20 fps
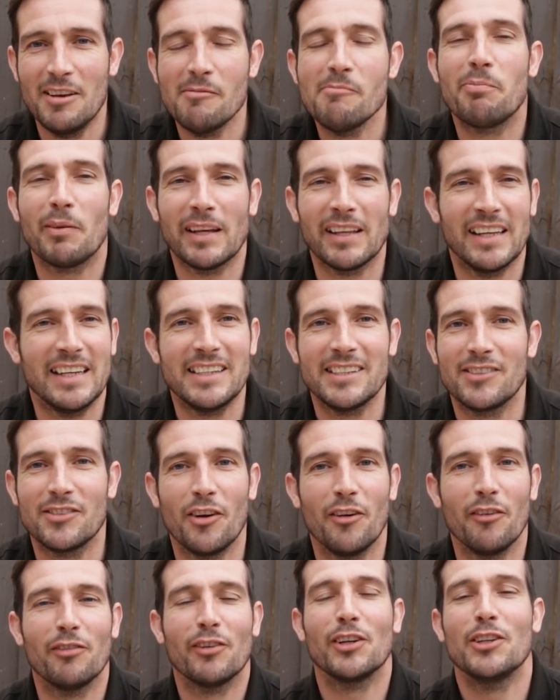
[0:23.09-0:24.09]
bricklaying
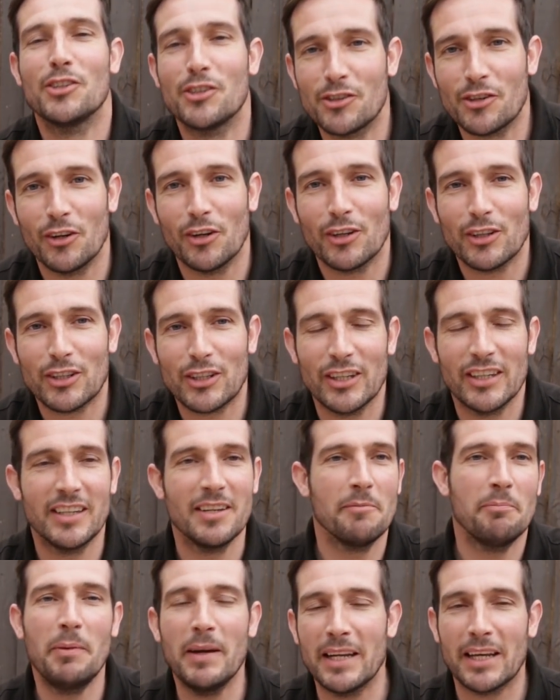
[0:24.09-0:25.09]
stuff,
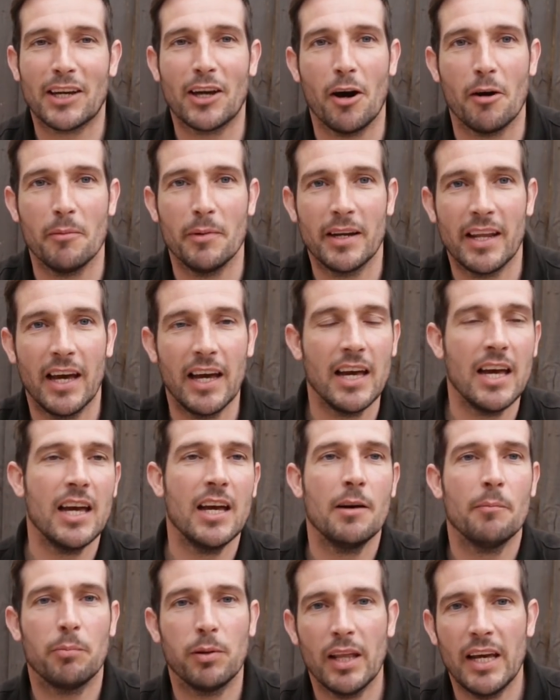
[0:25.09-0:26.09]
construction, bit of comedy,
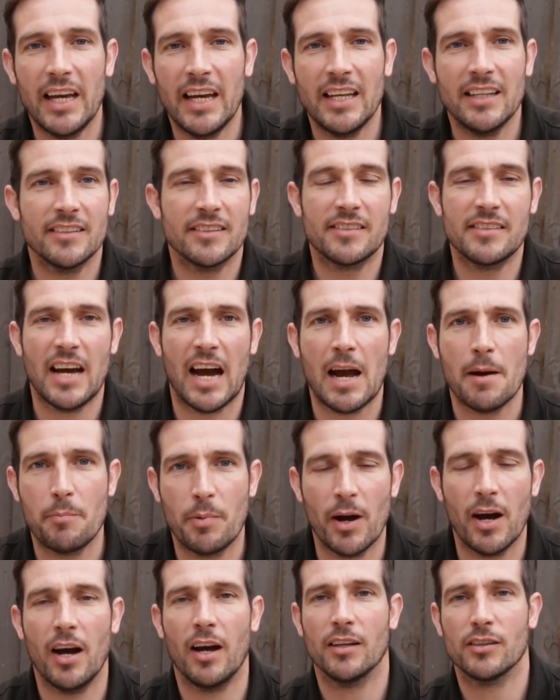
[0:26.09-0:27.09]
planes,
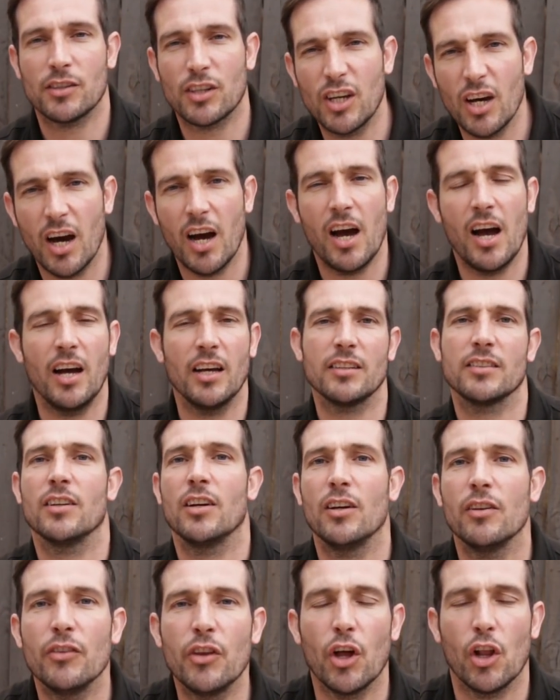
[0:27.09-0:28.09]
typers, cars,
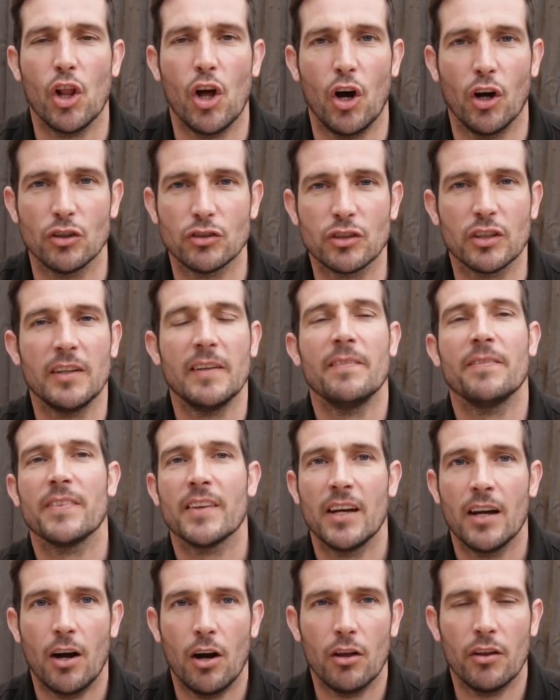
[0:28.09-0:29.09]
the lot.
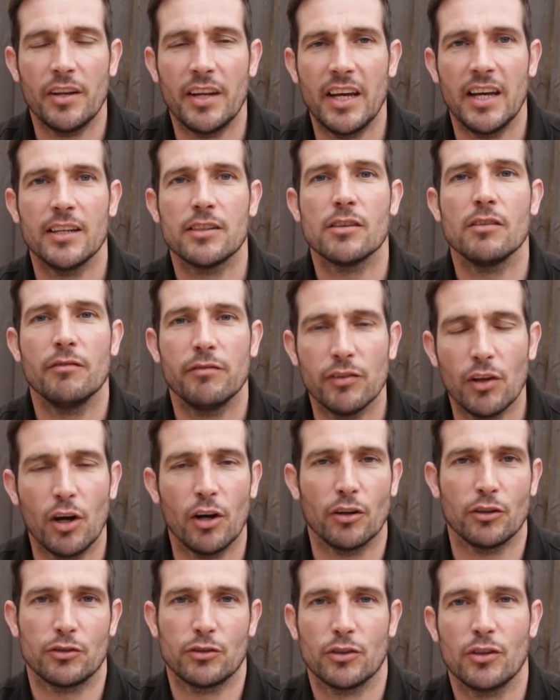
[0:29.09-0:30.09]
Holidays,
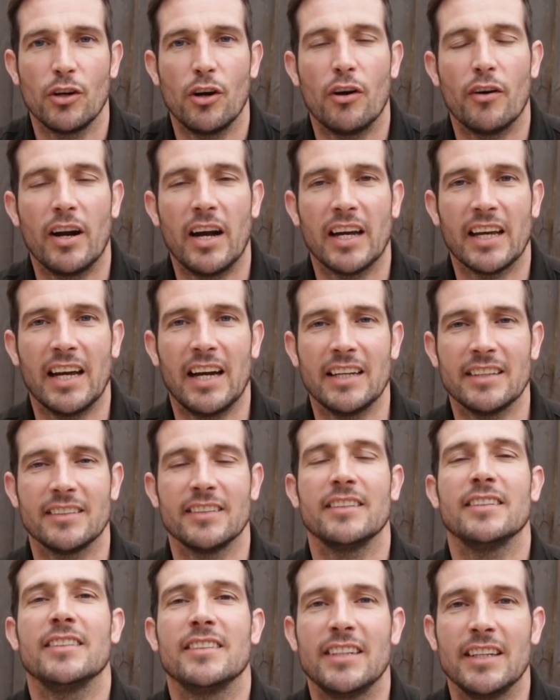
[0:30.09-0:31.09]
vlogs. Alright guys,
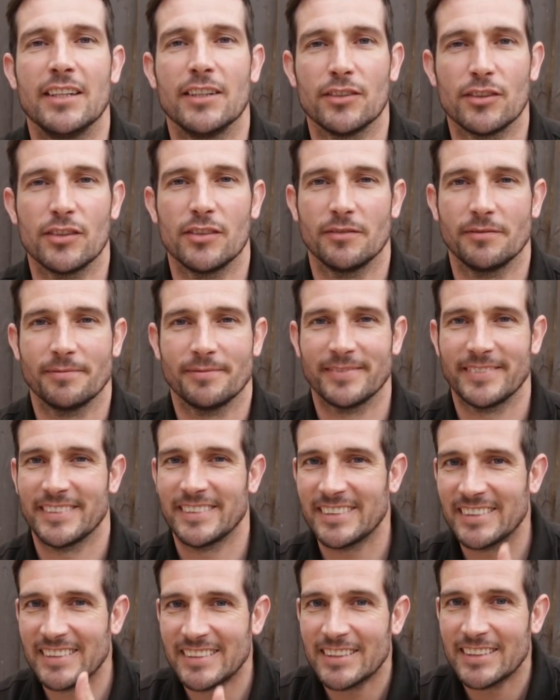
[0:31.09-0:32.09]
cheers.
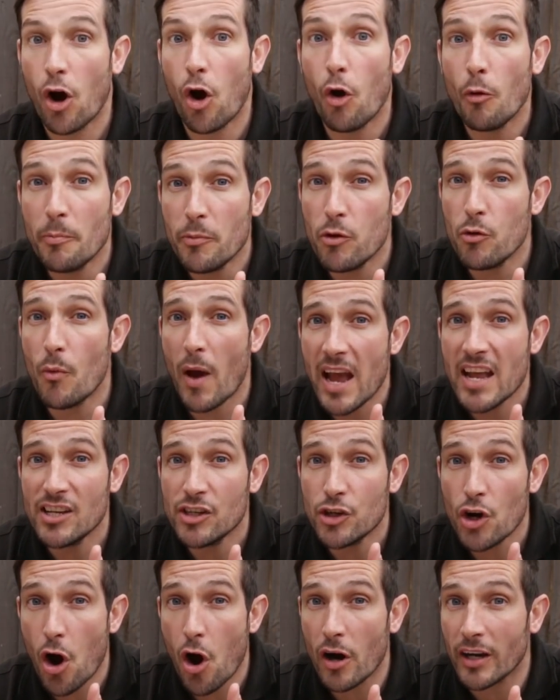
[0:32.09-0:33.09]
Hope you
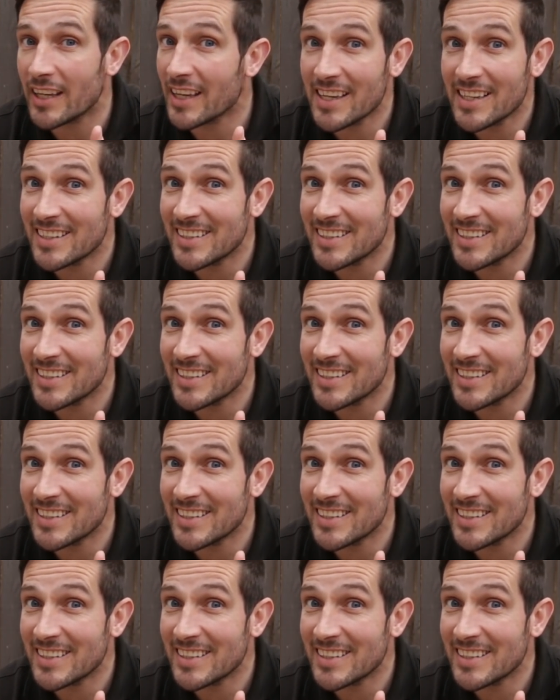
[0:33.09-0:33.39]
enjoy.